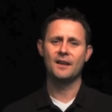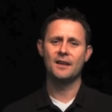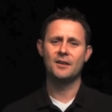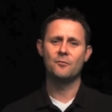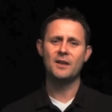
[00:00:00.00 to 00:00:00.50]

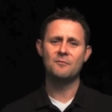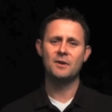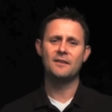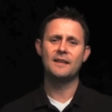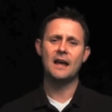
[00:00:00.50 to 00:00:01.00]
and we have
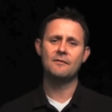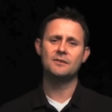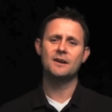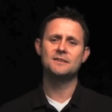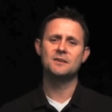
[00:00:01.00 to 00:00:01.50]
been in the
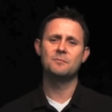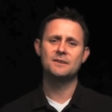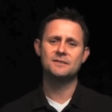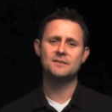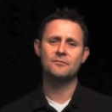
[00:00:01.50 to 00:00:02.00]
advertising
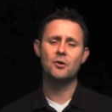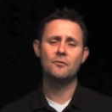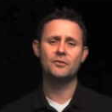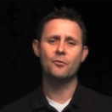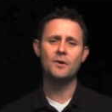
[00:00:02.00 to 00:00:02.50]
business for
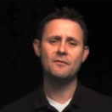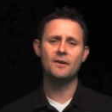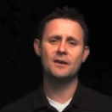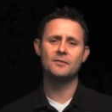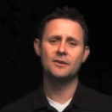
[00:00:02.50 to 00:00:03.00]
over
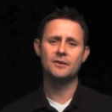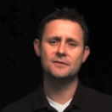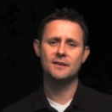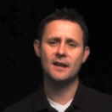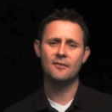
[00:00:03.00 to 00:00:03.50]
25
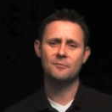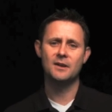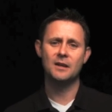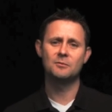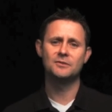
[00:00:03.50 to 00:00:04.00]
years and have been
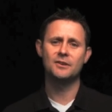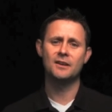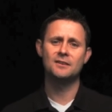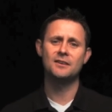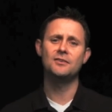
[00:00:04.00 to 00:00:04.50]
able to
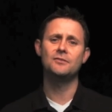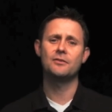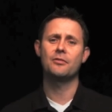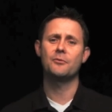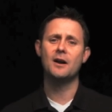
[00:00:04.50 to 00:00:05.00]
continue to
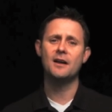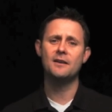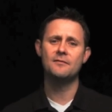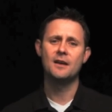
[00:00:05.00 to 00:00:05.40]
thrive